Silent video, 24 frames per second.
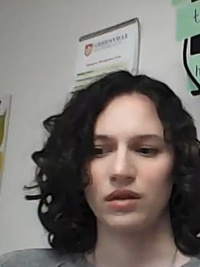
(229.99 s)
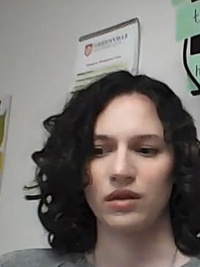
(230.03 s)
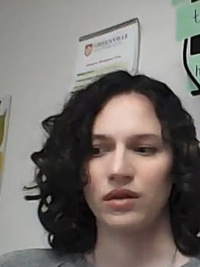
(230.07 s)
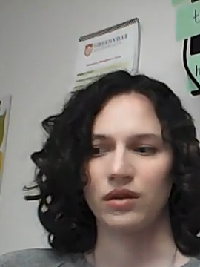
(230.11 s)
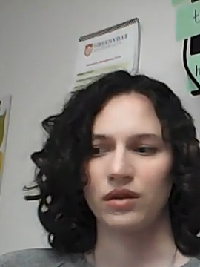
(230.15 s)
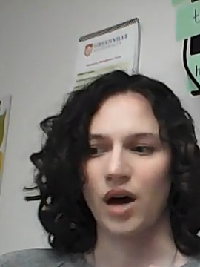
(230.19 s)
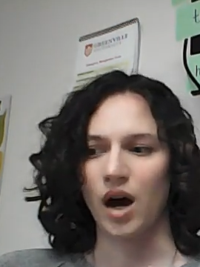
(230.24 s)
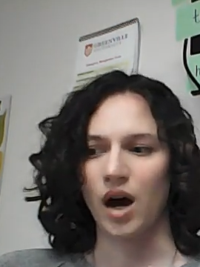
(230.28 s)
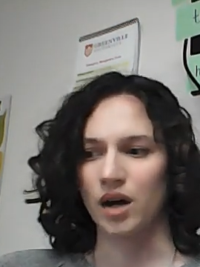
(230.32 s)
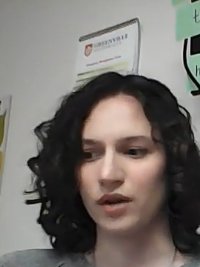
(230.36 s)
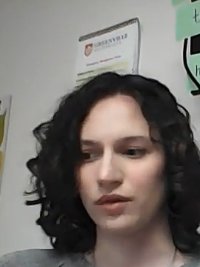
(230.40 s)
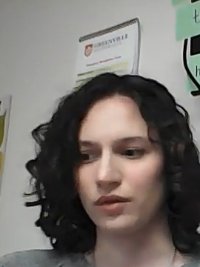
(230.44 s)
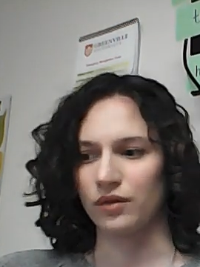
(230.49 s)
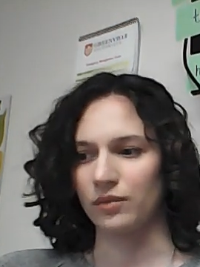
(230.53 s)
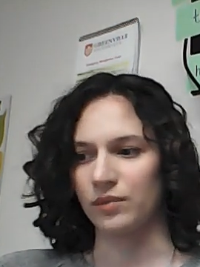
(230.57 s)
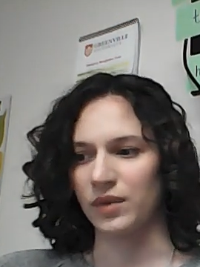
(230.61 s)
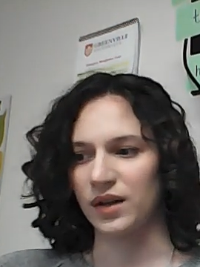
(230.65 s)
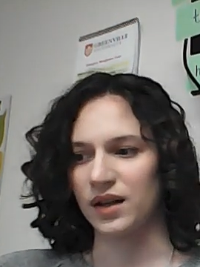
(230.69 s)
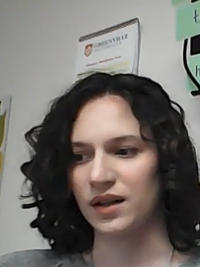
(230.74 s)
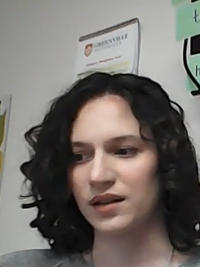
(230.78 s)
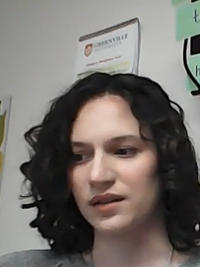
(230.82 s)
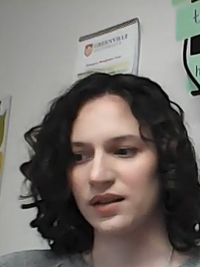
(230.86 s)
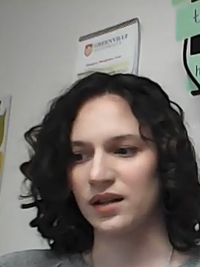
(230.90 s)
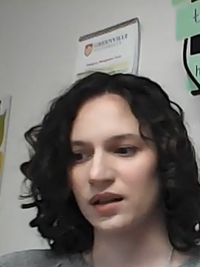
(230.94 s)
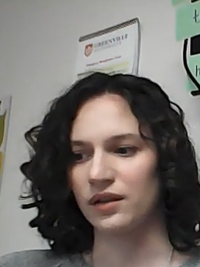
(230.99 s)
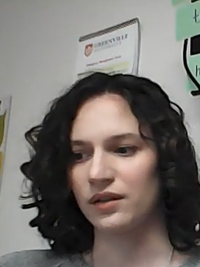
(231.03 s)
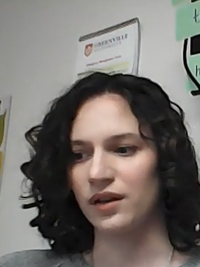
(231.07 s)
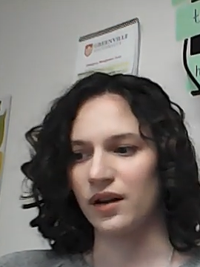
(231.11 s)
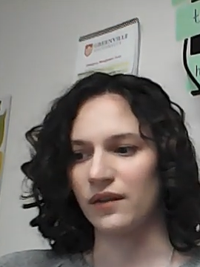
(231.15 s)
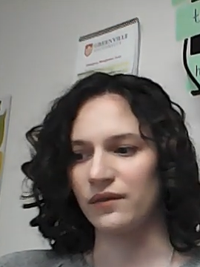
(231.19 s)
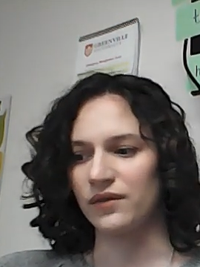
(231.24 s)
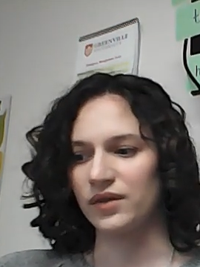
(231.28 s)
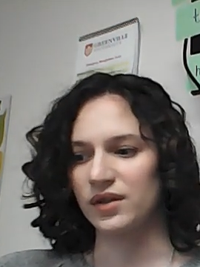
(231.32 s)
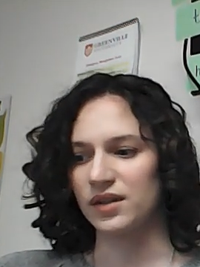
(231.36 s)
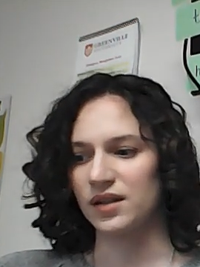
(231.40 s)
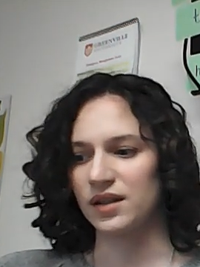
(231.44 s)
thought groupings and their
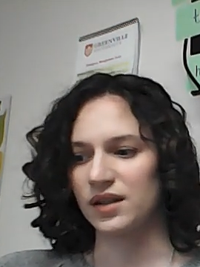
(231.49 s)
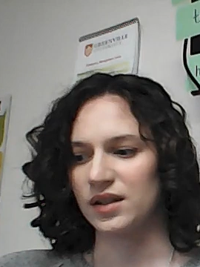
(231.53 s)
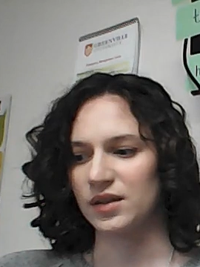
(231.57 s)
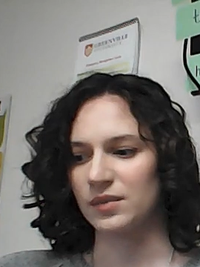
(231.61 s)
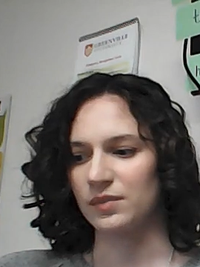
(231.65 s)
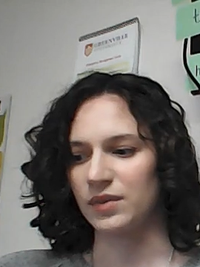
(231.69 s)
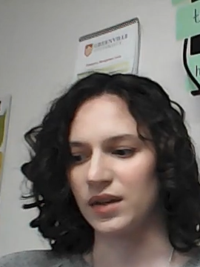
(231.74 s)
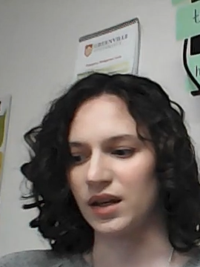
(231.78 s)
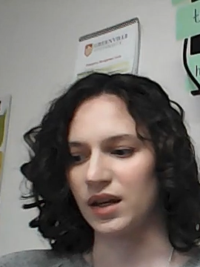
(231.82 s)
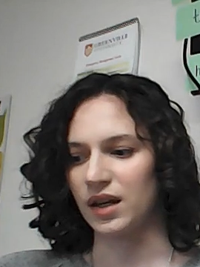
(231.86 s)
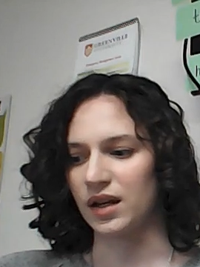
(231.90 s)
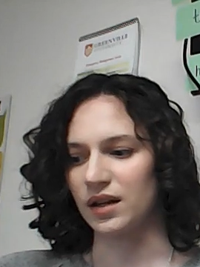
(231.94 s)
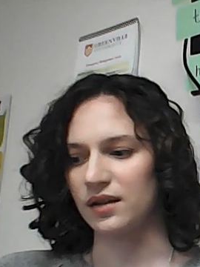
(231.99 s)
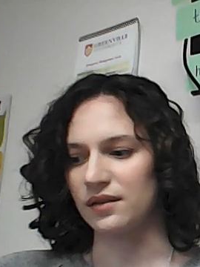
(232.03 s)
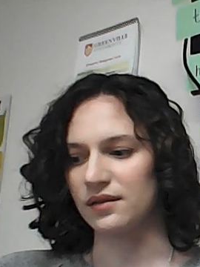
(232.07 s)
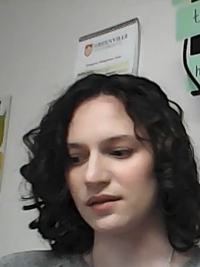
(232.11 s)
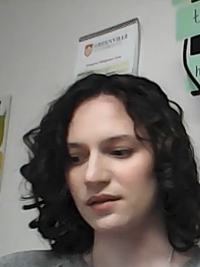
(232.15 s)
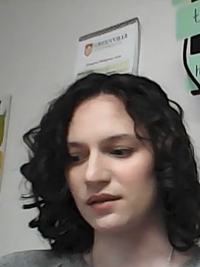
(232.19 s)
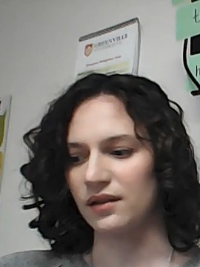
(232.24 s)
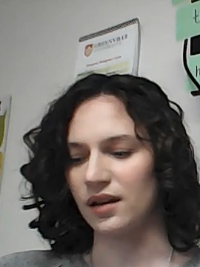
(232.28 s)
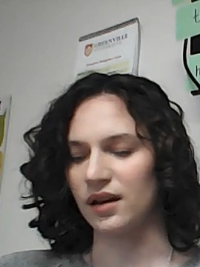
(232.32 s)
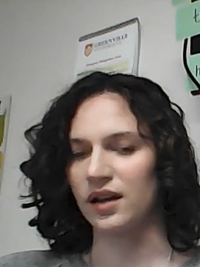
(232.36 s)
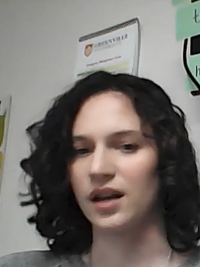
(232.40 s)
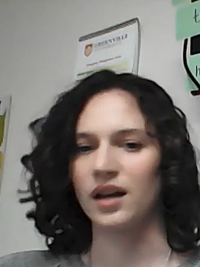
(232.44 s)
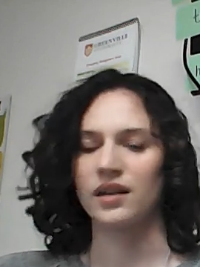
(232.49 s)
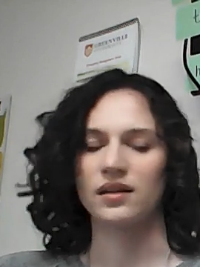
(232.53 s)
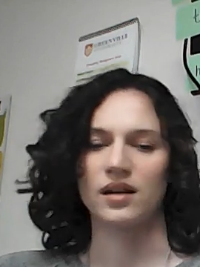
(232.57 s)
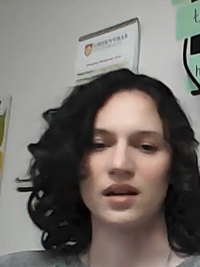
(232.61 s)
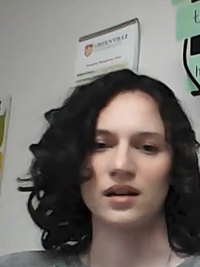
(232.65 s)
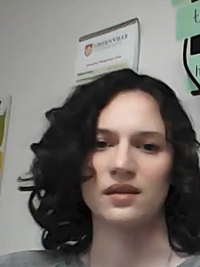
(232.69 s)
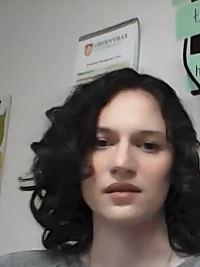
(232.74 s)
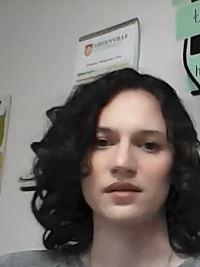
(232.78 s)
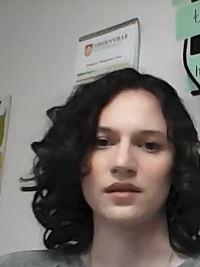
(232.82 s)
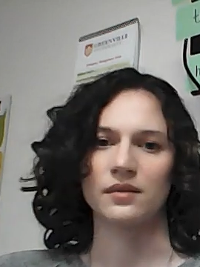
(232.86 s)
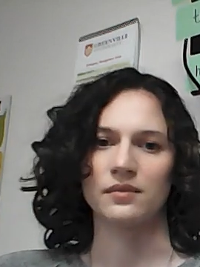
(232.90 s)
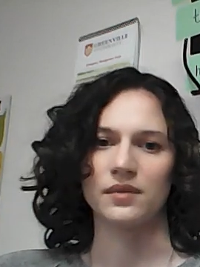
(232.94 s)
emphasis because, again, that
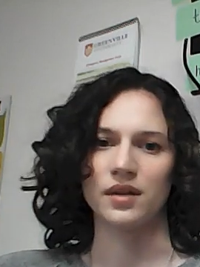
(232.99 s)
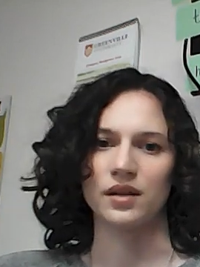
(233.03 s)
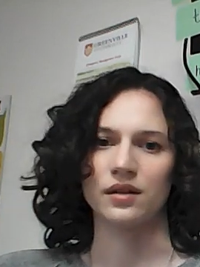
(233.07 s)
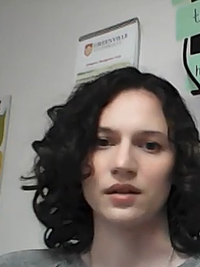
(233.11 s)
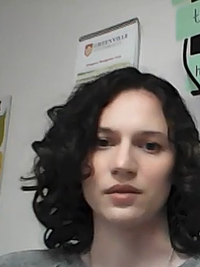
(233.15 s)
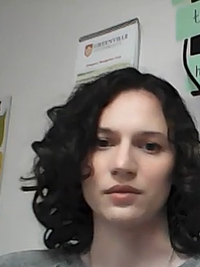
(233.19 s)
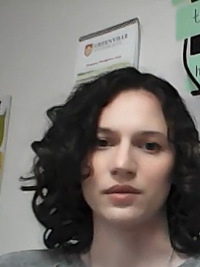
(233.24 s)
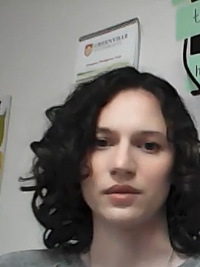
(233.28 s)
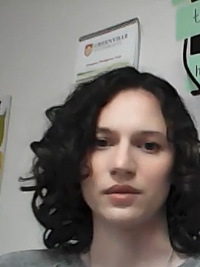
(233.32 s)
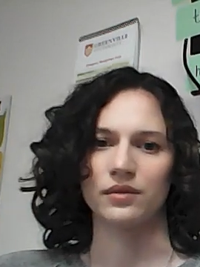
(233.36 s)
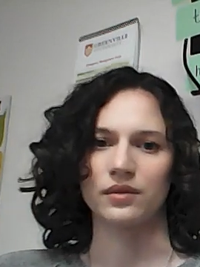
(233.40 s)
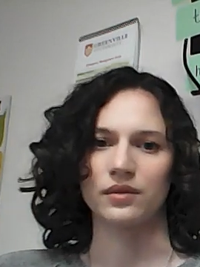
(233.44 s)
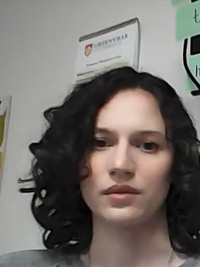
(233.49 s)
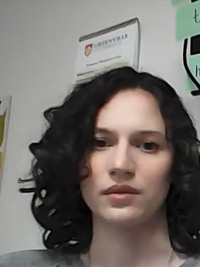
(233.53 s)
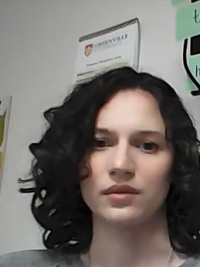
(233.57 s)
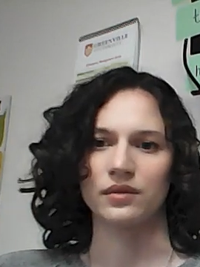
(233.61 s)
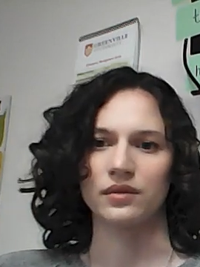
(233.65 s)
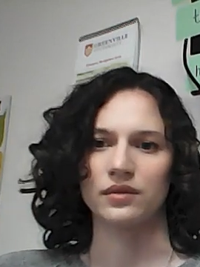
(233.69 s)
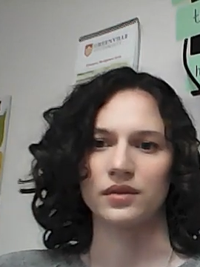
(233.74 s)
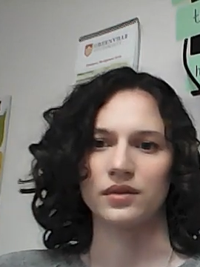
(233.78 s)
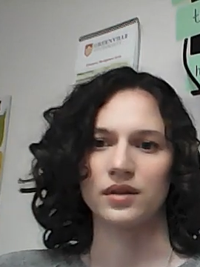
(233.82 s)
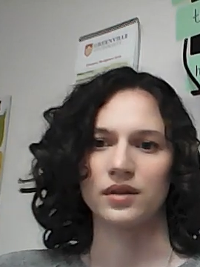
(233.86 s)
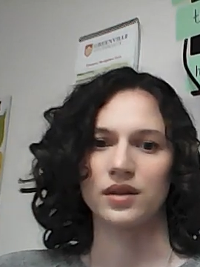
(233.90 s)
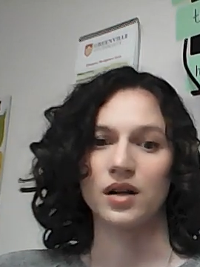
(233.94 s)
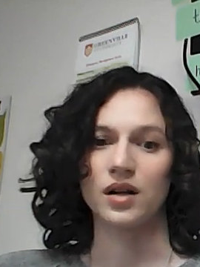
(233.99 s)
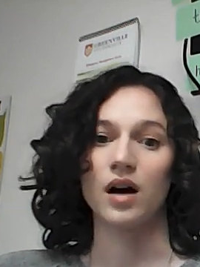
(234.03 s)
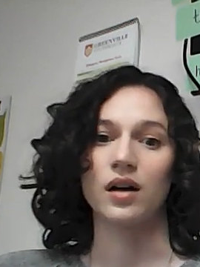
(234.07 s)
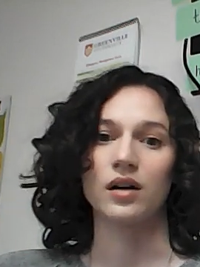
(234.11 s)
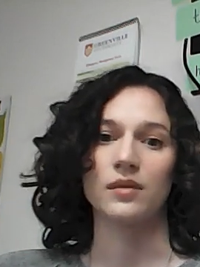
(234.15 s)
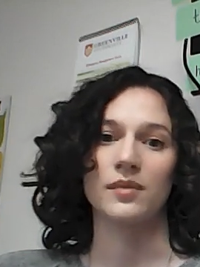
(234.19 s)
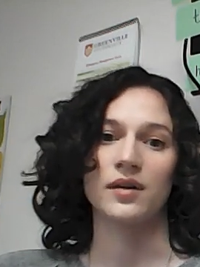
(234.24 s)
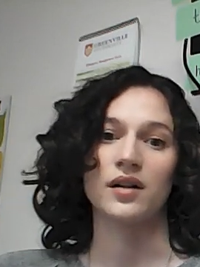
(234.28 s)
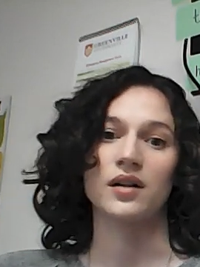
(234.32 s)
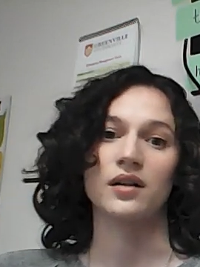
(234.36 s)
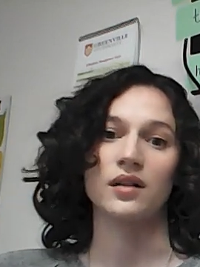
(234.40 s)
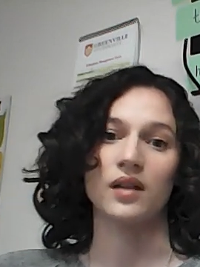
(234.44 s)
is something that we will talk
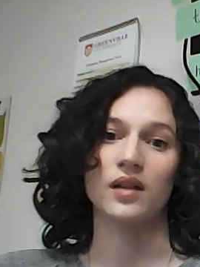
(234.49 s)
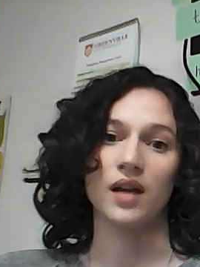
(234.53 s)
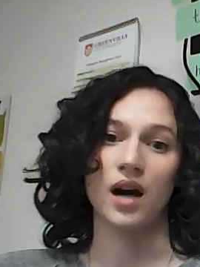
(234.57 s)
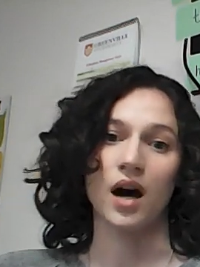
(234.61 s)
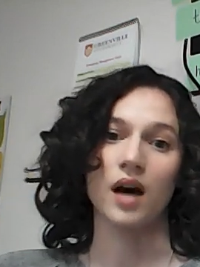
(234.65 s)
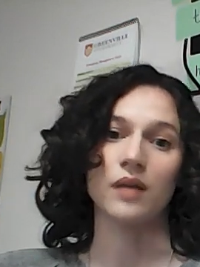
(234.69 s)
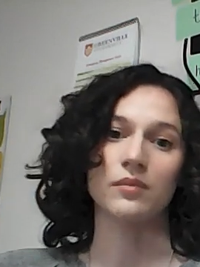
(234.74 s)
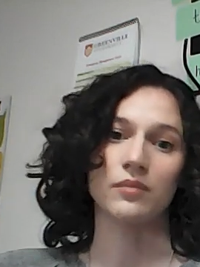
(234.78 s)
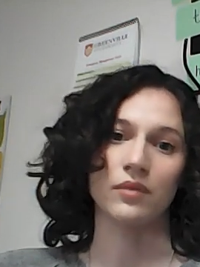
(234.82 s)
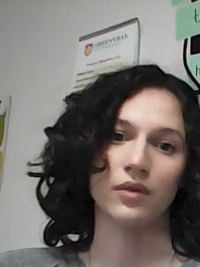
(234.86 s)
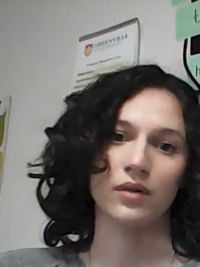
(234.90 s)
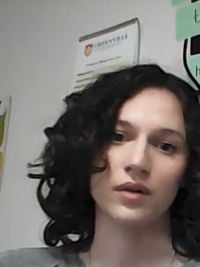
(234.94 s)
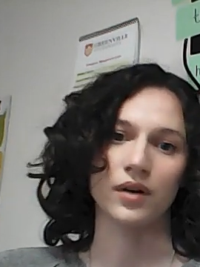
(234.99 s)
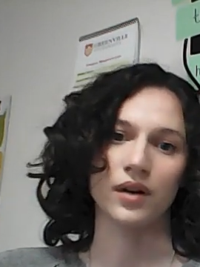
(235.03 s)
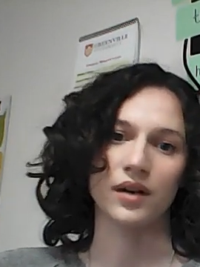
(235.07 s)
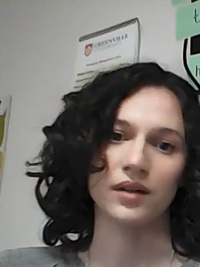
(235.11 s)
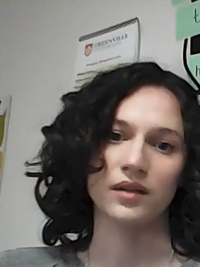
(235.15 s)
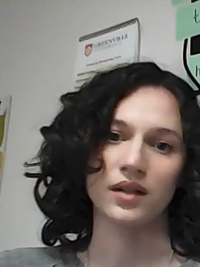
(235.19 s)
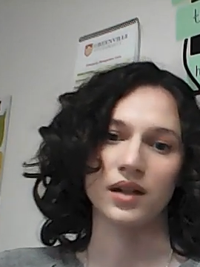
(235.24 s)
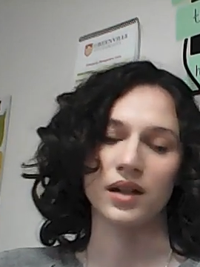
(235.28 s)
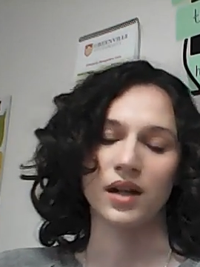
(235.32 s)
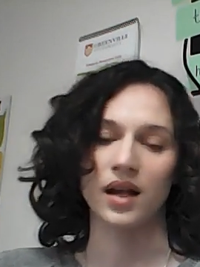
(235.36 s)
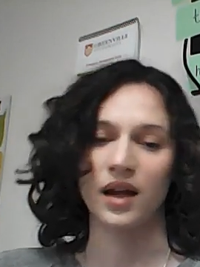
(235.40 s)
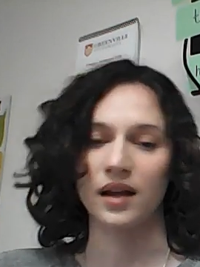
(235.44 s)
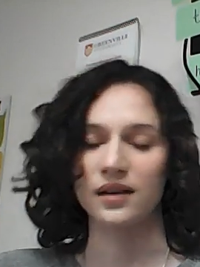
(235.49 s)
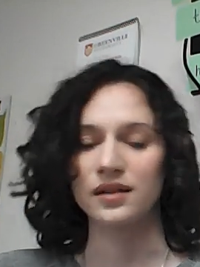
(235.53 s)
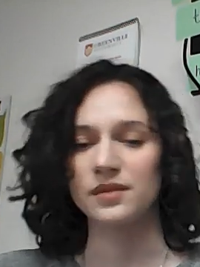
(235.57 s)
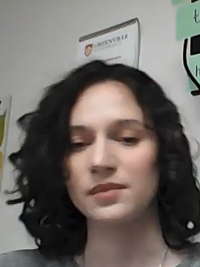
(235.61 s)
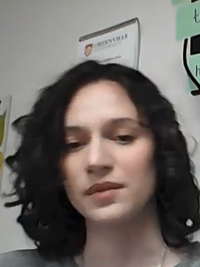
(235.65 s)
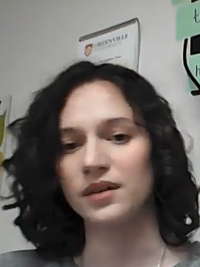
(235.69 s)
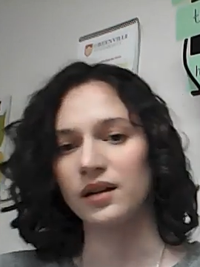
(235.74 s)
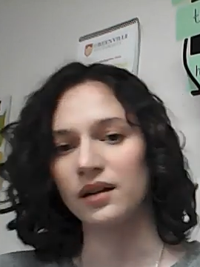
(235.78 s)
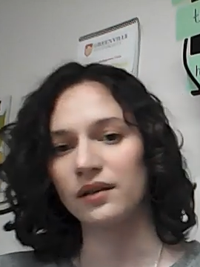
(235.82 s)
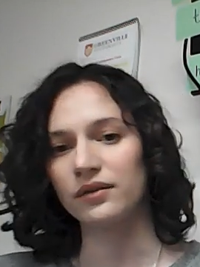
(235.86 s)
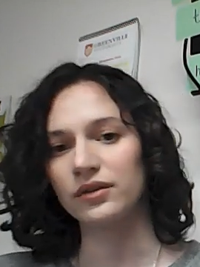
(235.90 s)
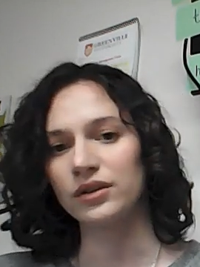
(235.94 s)
about a lot more at the
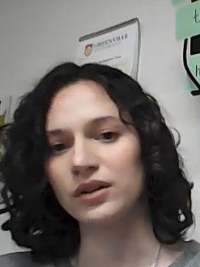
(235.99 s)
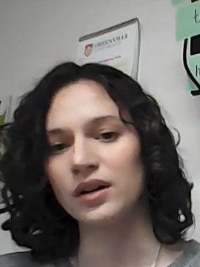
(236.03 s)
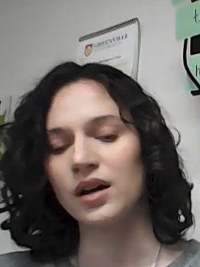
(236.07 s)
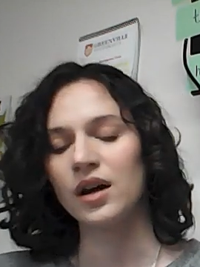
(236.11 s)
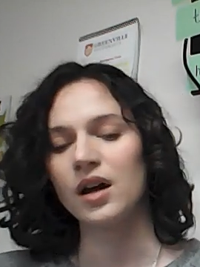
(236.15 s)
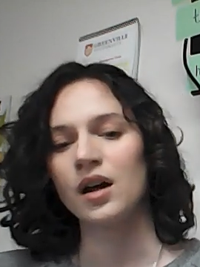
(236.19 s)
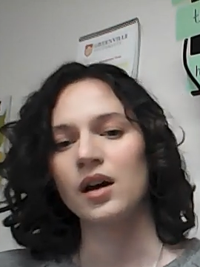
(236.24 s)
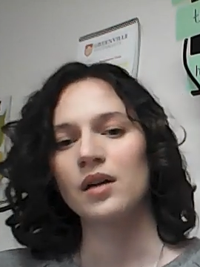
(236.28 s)
enhancement level.